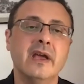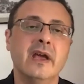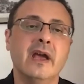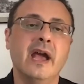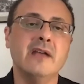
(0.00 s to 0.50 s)

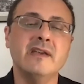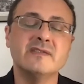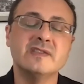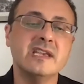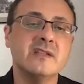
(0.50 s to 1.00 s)
And we've
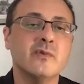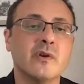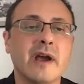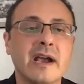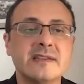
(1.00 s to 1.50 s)
seen
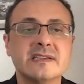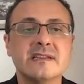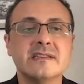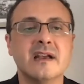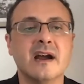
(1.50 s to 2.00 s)

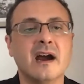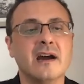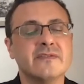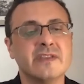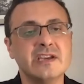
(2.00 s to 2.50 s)

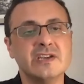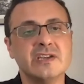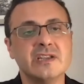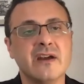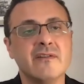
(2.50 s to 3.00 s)
Verizon, Dish
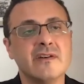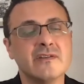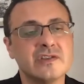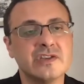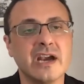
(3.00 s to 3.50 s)

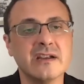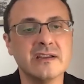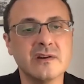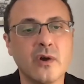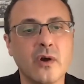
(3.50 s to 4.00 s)
Networks,
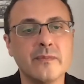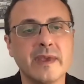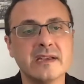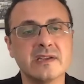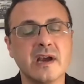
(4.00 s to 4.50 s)
Charter,
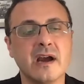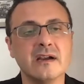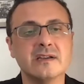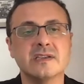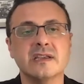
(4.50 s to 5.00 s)
Comcast,
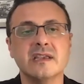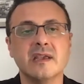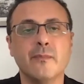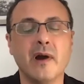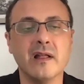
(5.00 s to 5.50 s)
Cox getting a
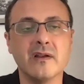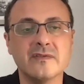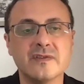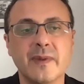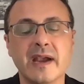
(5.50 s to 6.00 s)
bulk of
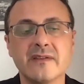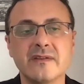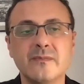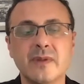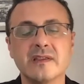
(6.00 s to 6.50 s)

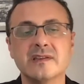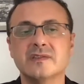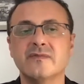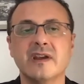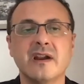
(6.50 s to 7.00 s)
spectrum, but it's
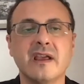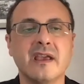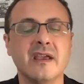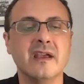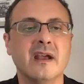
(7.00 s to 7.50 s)

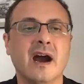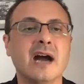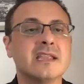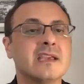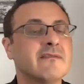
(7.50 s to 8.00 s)
very
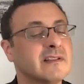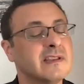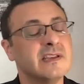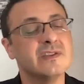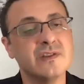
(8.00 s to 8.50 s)
unevenly
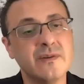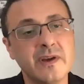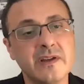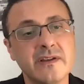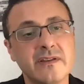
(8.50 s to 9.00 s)

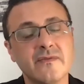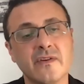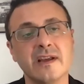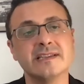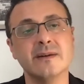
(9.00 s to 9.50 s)
distributed.
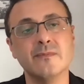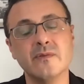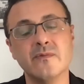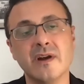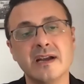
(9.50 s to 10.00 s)
For example,
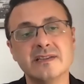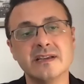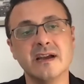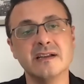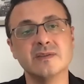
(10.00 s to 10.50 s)

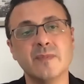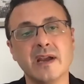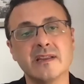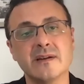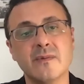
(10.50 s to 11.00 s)
Verizon got
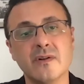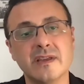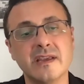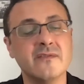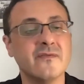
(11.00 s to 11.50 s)
spectrum
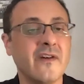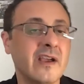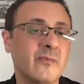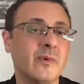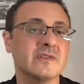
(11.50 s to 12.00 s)
only in
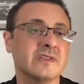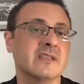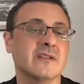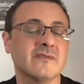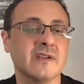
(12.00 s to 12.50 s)

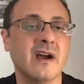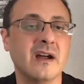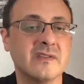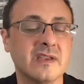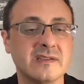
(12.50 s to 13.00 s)
5% of the
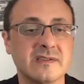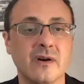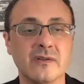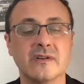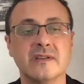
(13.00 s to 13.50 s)
counties,
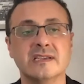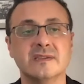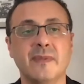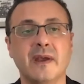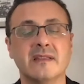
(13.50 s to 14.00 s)
although they
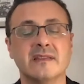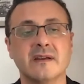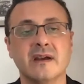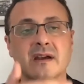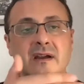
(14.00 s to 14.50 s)
spent
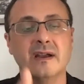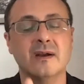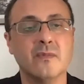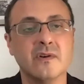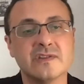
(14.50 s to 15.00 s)
the
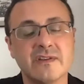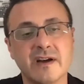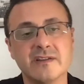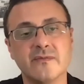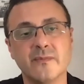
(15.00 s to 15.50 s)
most
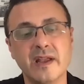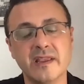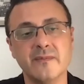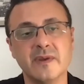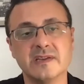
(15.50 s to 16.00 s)
amount of
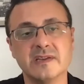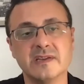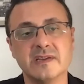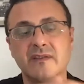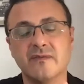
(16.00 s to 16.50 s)
money because they
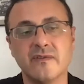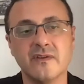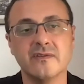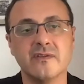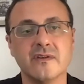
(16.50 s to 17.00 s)
went
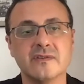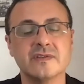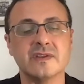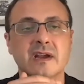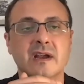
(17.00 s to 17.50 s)
for
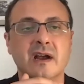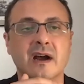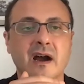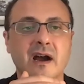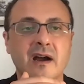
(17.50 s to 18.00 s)
those
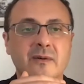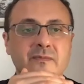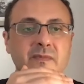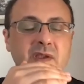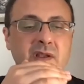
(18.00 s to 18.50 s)

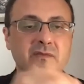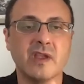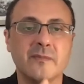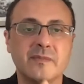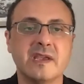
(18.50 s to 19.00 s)

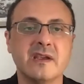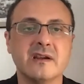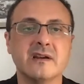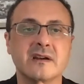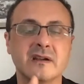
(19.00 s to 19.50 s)
top
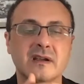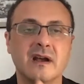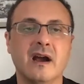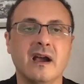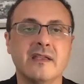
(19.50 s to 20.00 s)
tier,
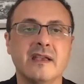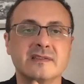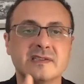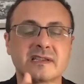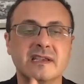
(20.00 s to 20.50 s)
high
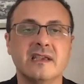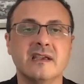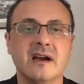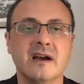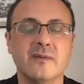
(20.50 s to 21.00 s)
density
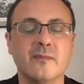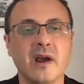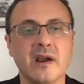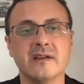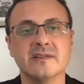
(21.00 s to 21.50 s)

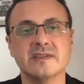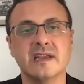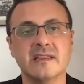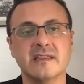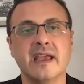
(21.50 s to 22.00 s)
markets
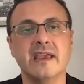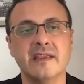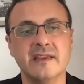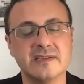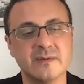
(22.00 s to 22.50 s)
that they
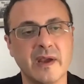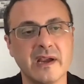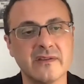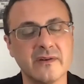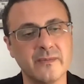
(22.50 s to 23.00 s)
need
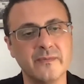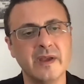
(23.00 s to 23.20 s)
spectrum.